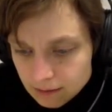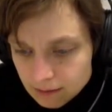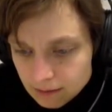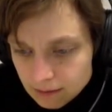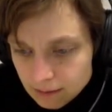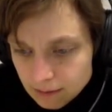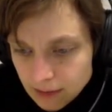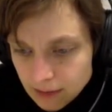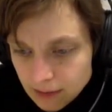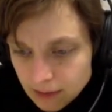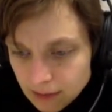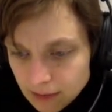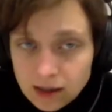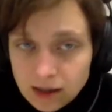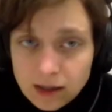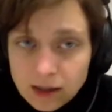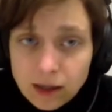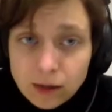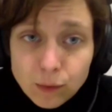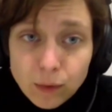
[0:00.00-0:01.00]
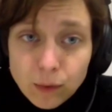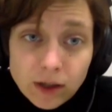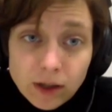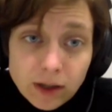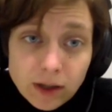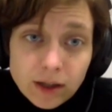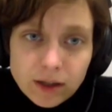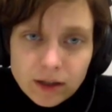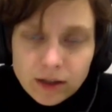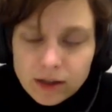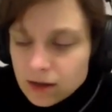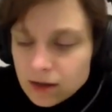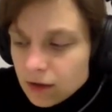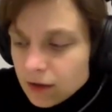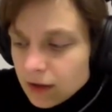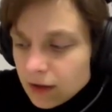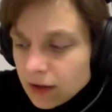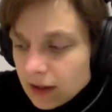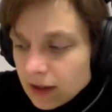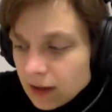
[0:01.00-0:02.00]
biases that were there
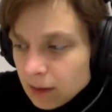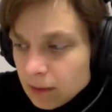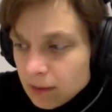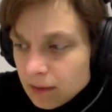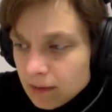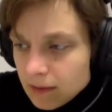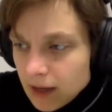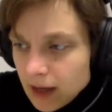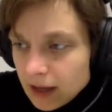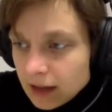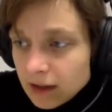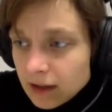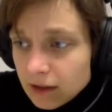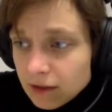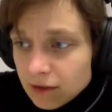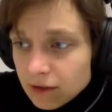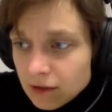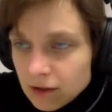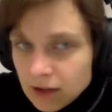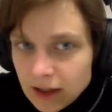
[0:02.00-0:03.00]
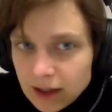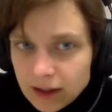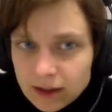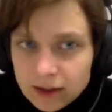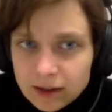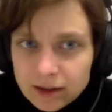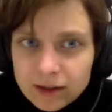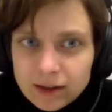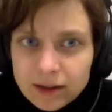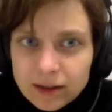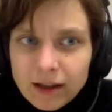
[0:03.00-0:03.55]
historically, and therefore, like,